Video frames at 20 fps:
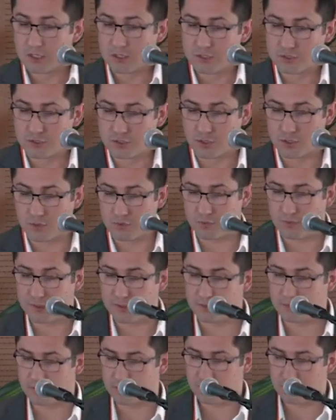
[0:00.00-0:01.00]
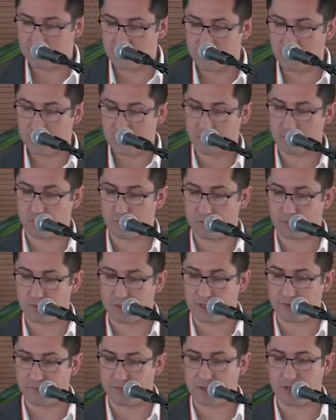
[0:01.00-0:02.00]
So when we
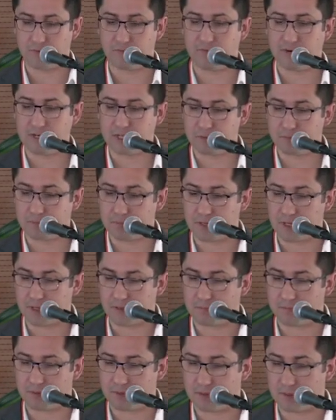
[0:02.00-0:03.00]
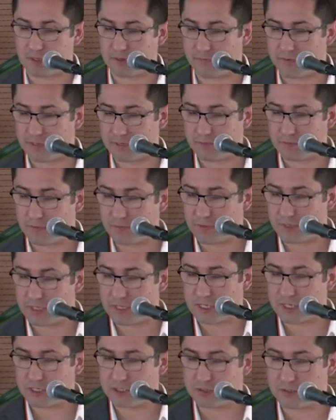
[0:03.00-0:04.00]
have a valid paper, a valid
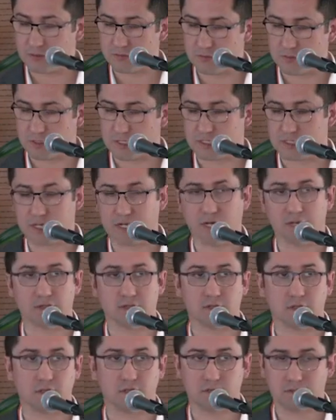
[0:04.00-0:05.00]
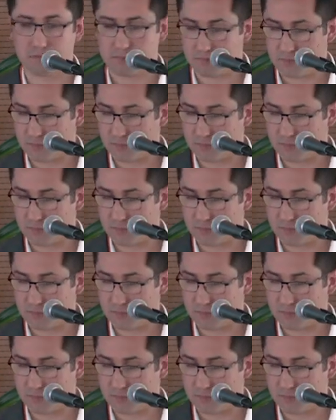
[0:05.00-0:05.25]
publication as candidate,